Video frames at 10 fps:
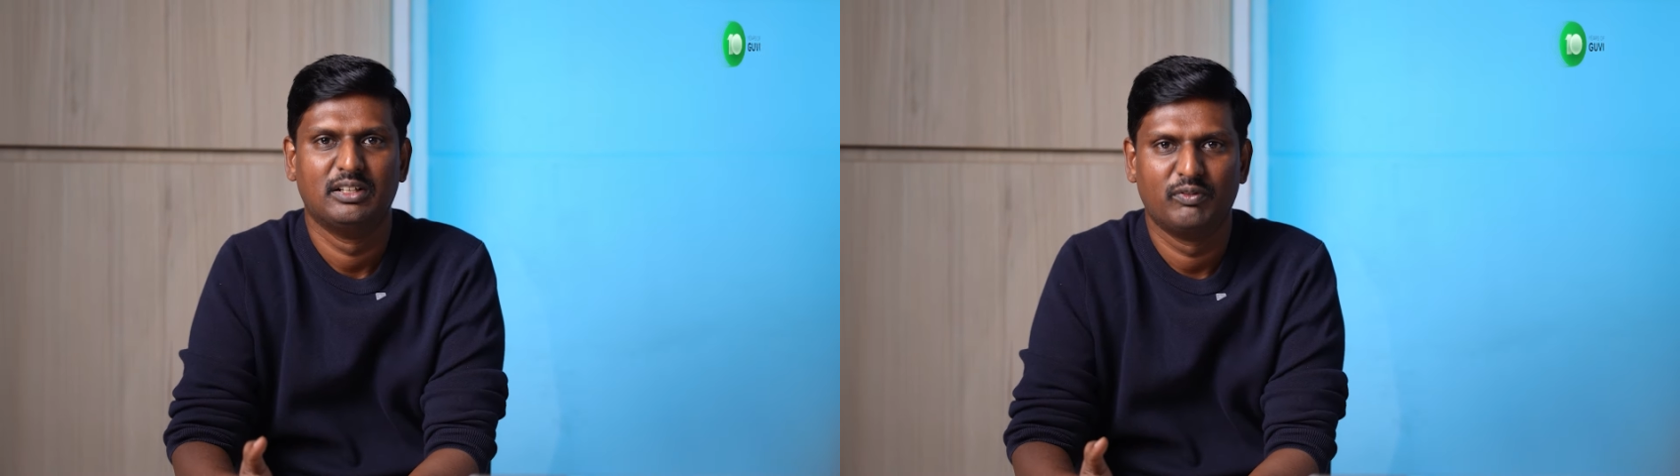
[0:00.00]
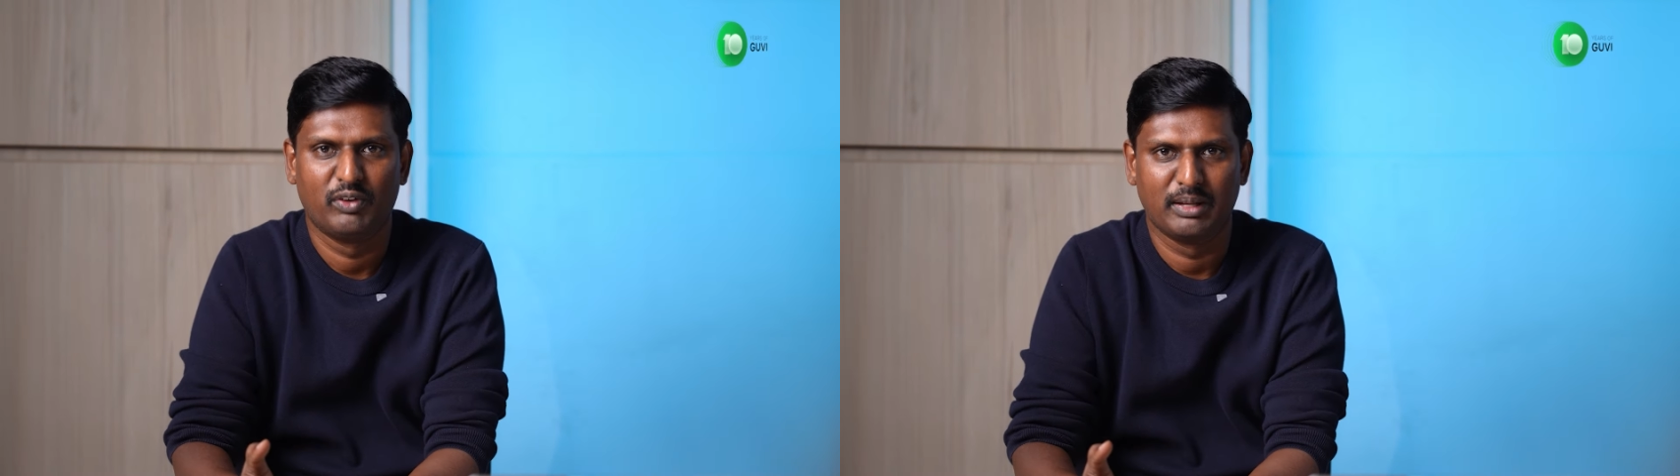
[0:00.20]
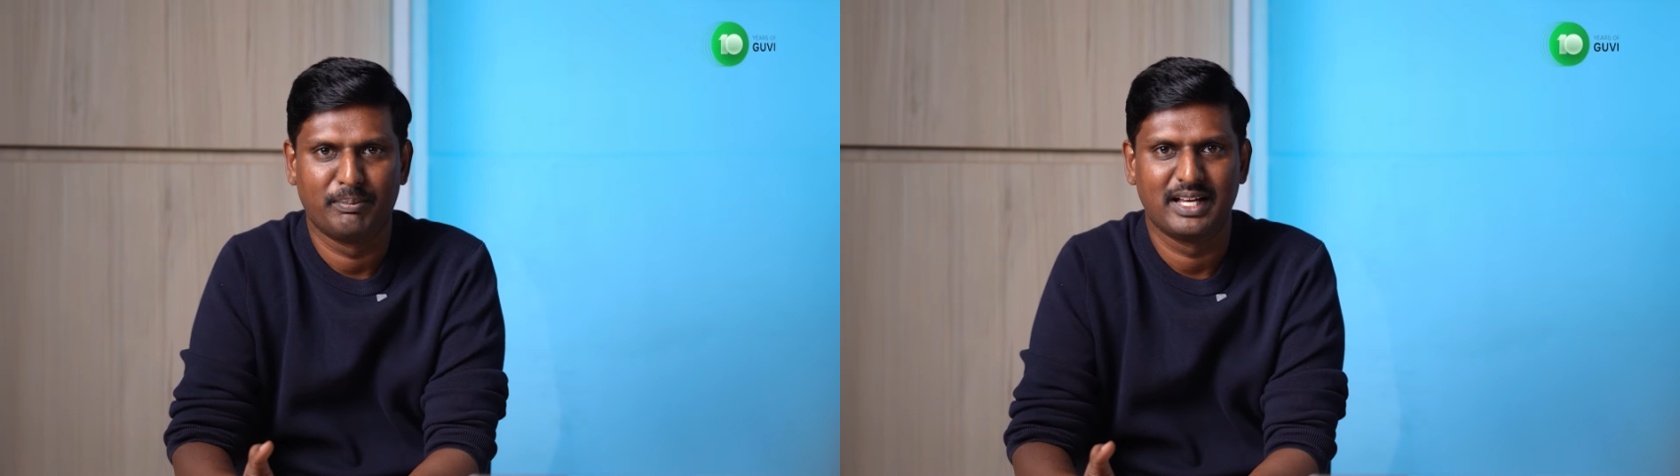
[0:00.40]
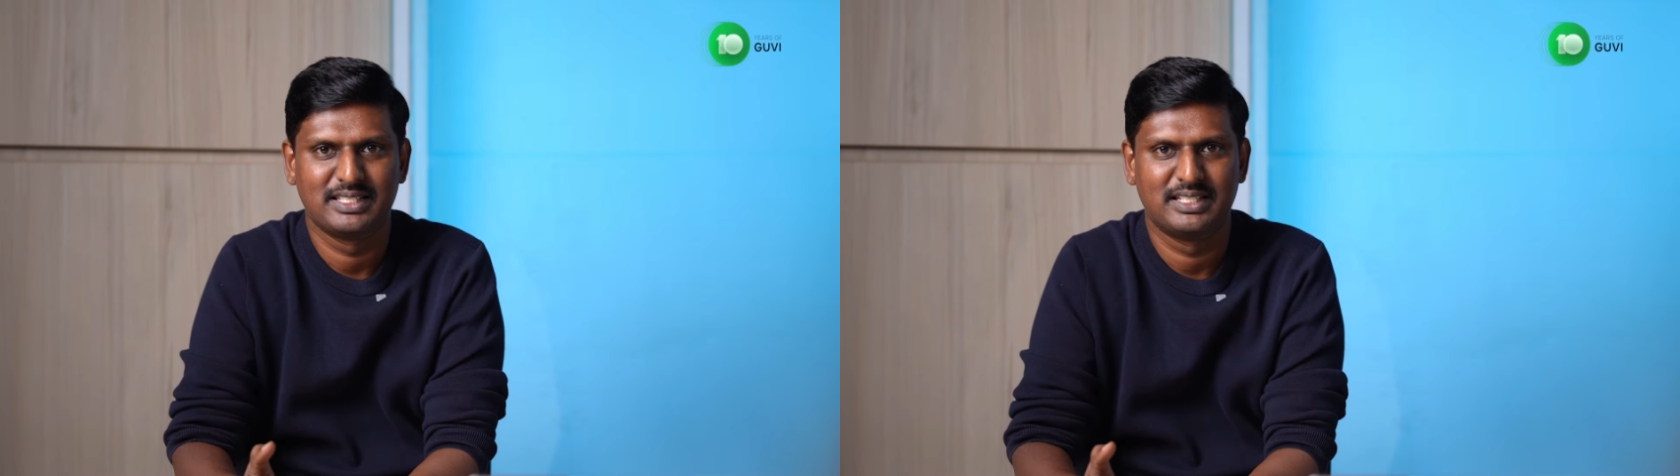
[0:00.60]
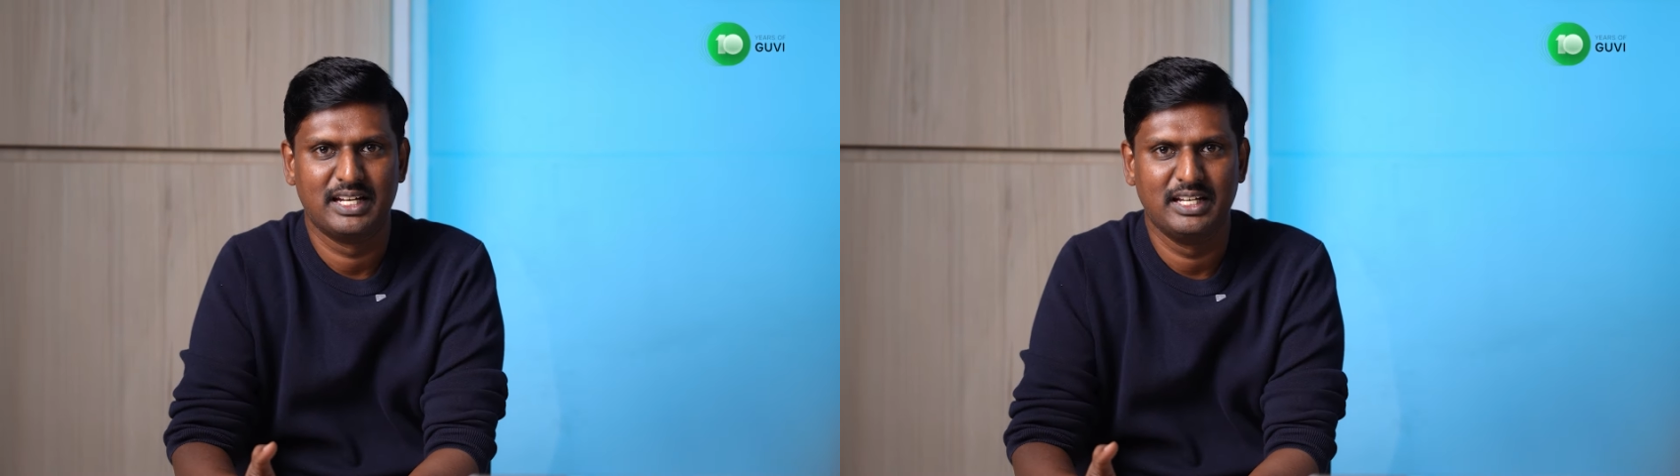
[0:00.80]
for the
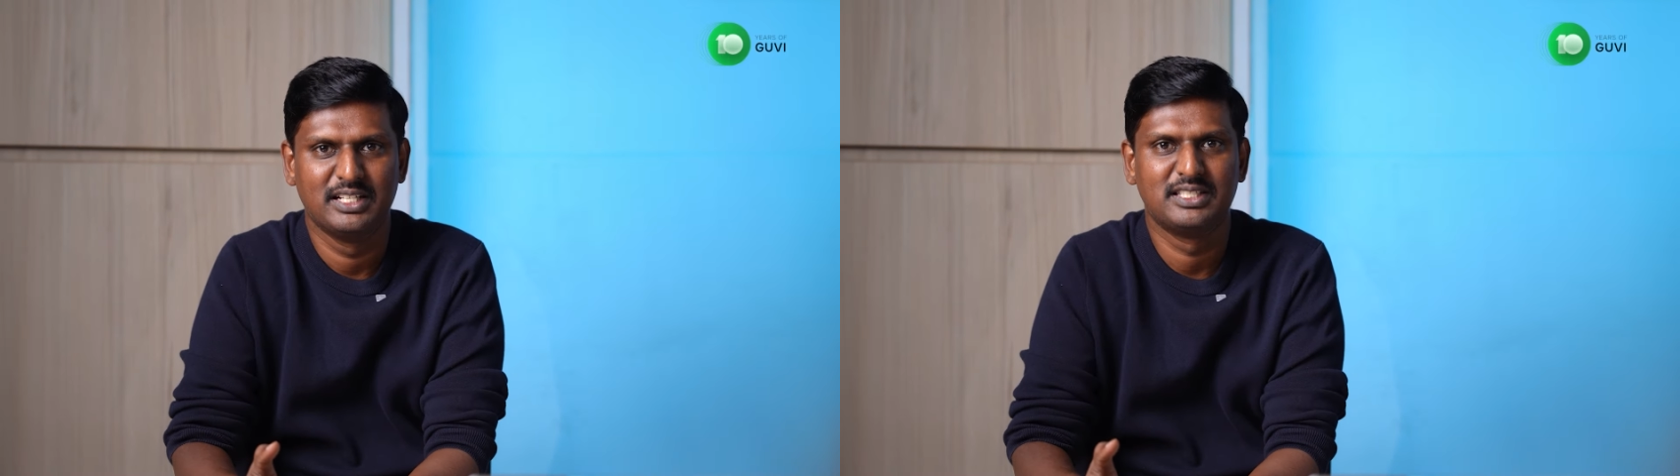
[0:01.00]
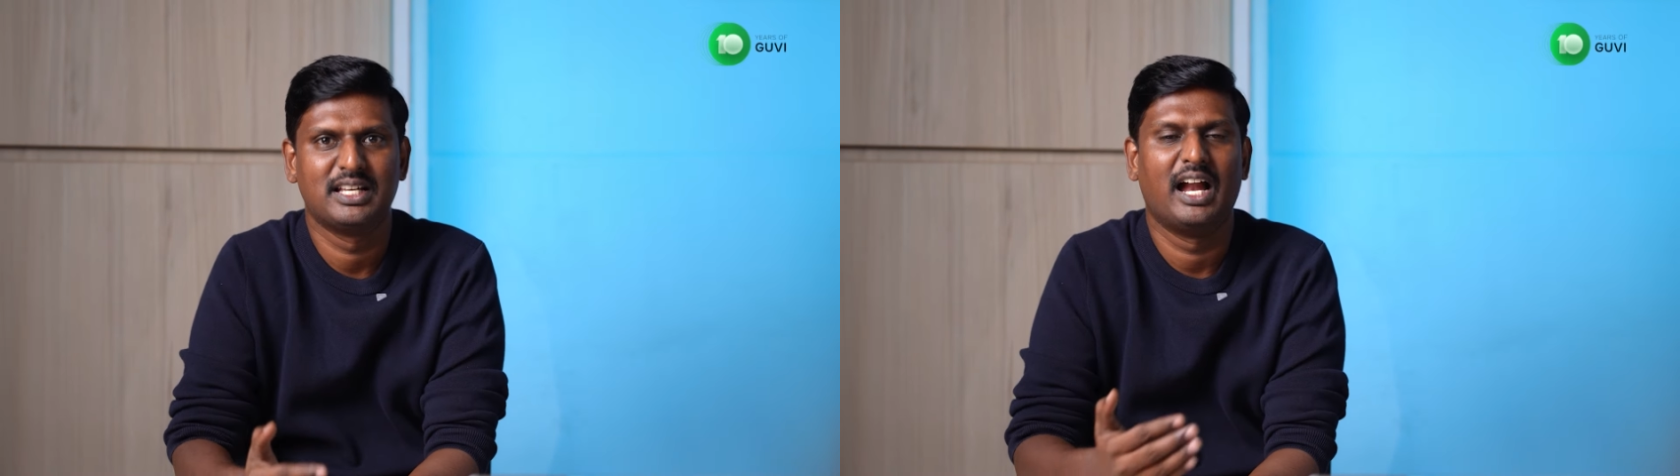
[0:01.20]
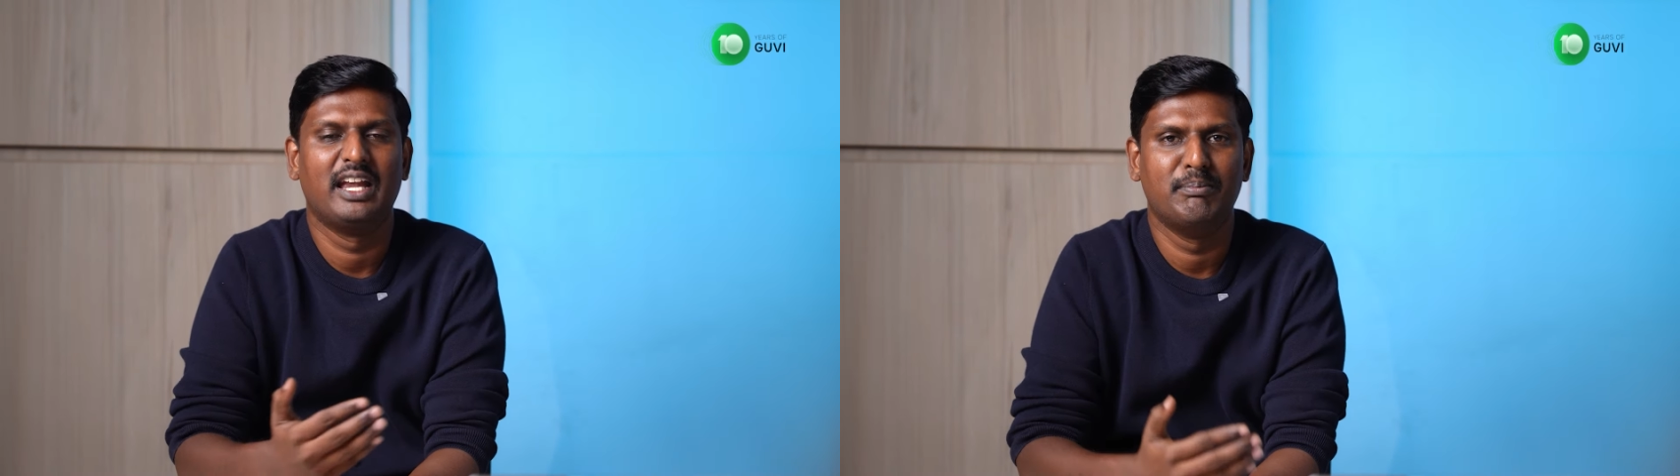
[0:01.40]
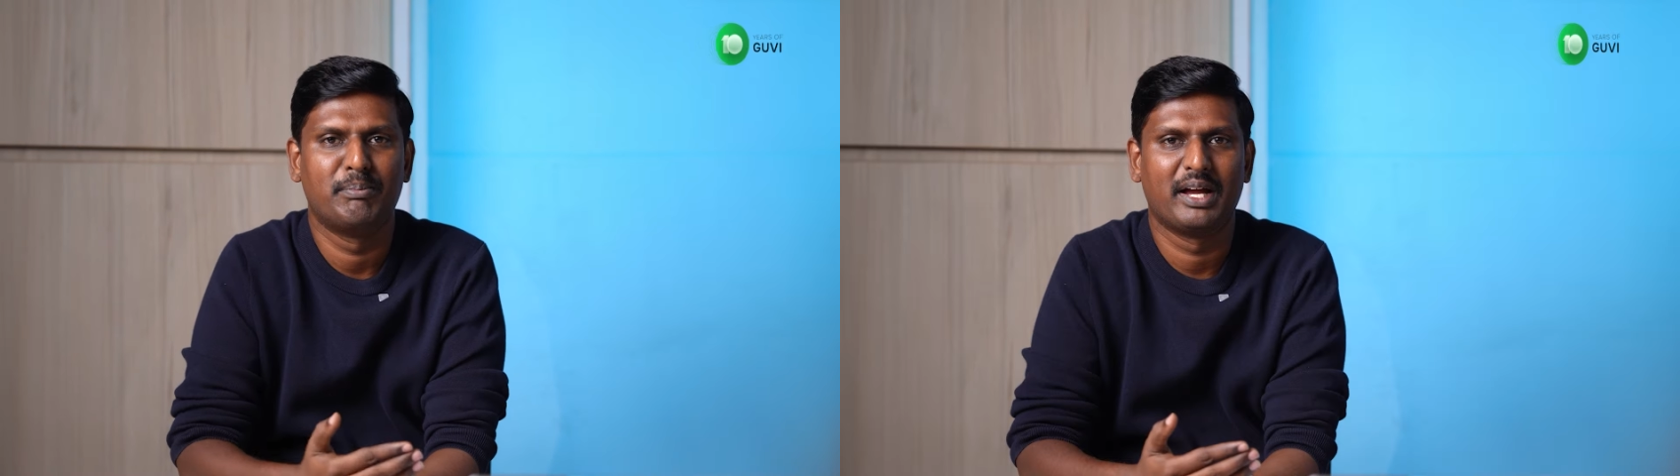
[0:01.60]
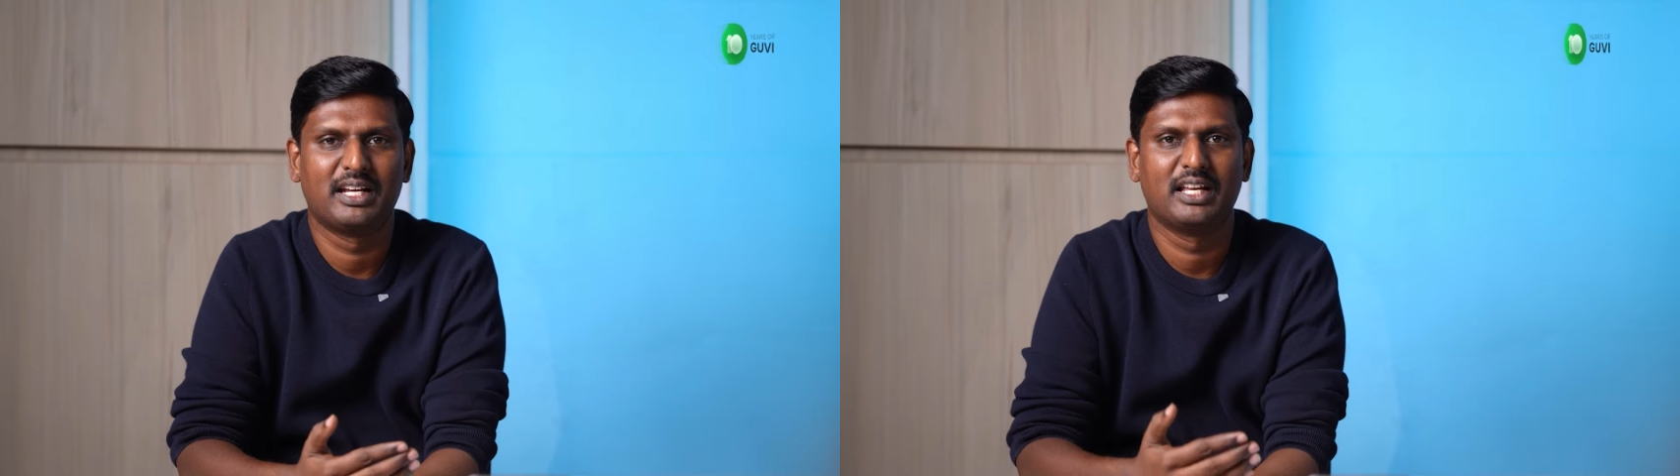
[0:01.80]
past 10 years and
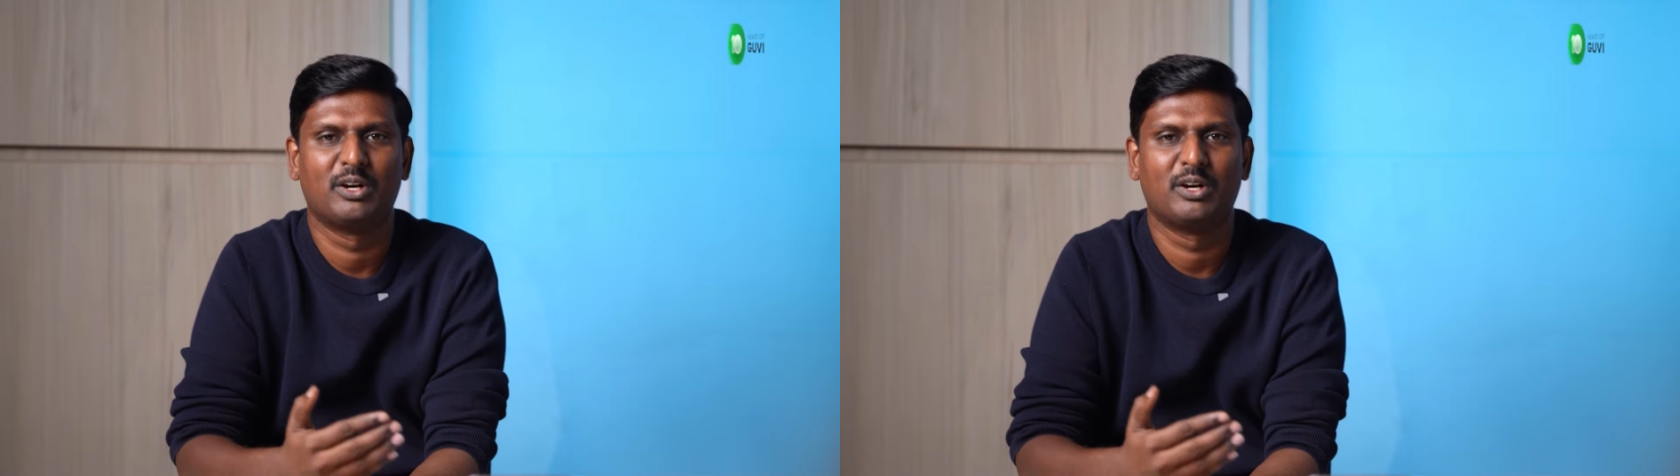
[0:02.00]
impacting